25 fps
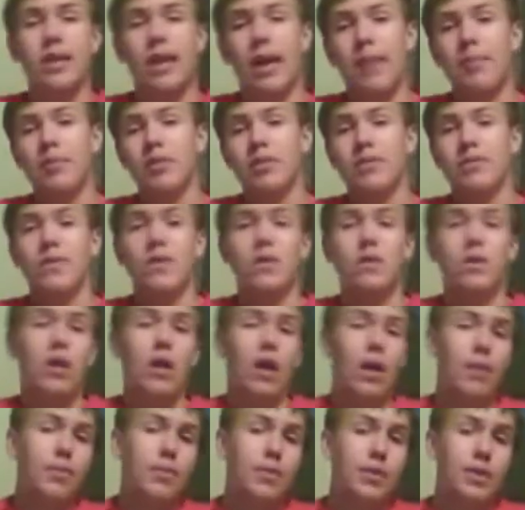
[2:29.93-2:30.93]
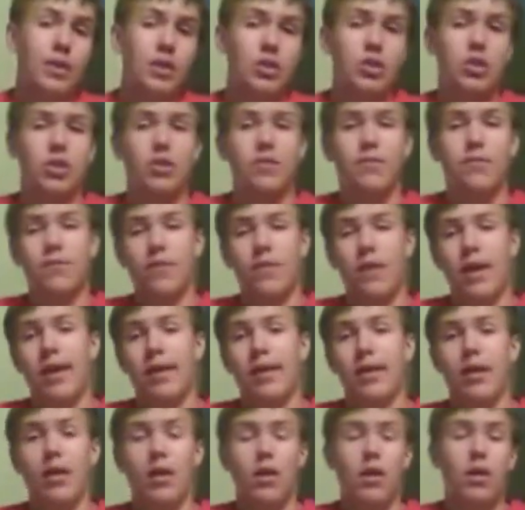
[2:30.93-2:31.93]
atmosphere, competition,
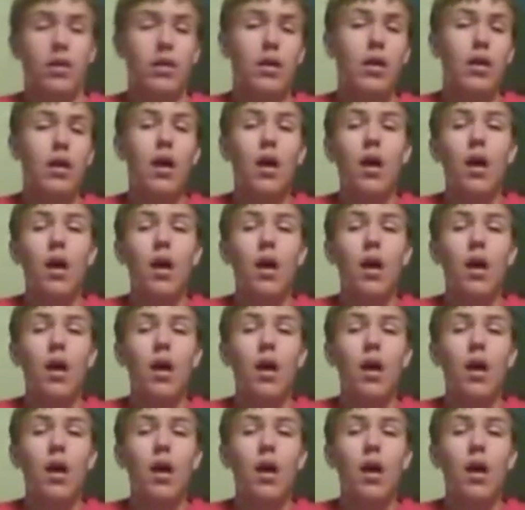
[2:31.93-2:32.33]
fan art,